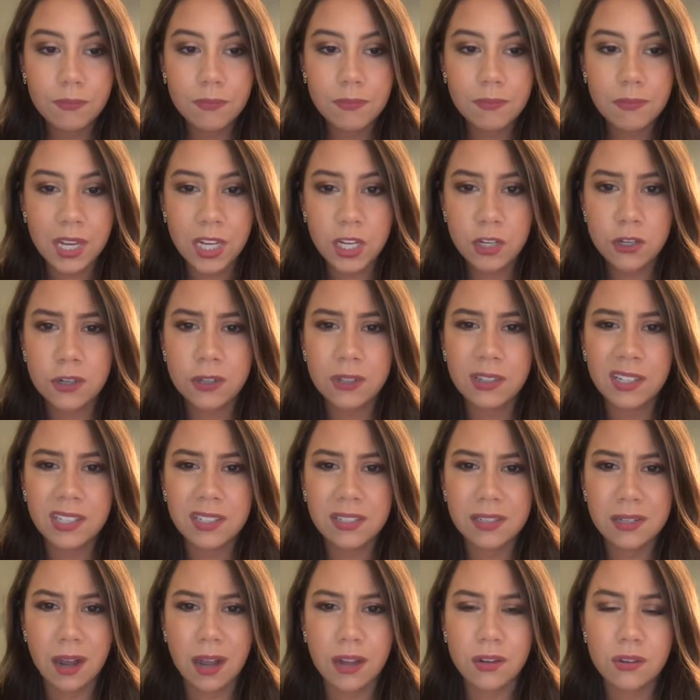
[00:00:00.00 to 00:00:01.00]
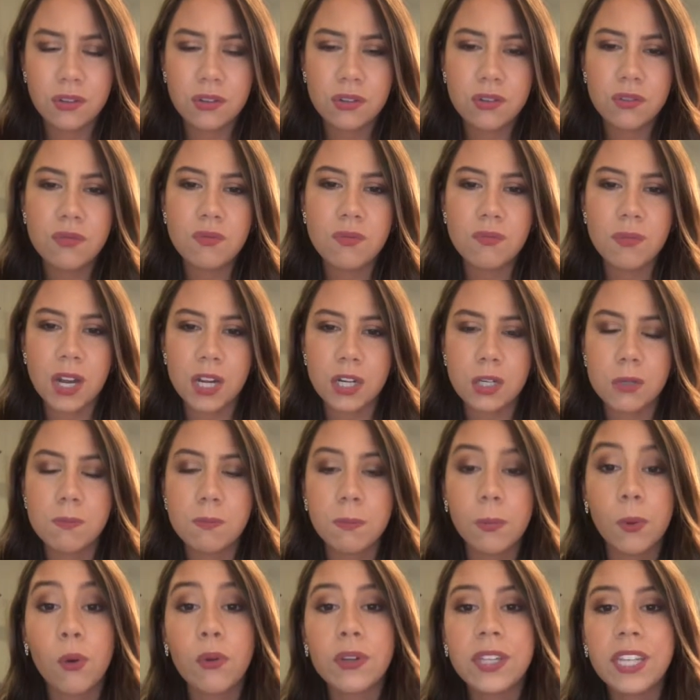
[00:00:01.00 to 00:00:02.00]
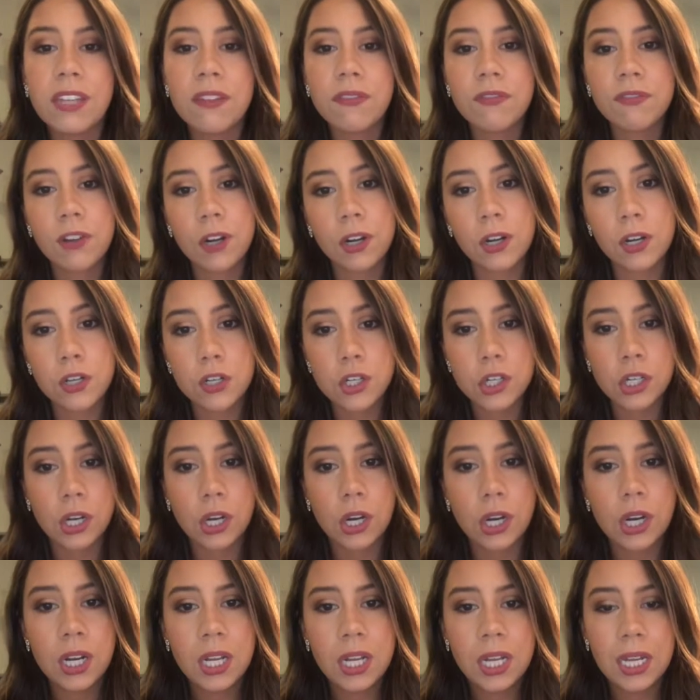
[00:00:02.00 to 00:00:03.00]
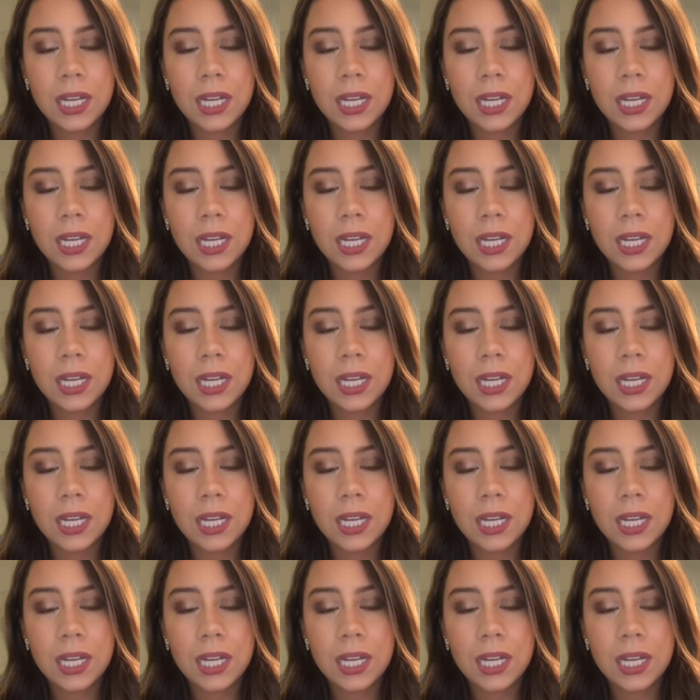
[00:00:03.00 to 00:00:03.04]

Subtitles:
Make sure there's not too much bulky furniture.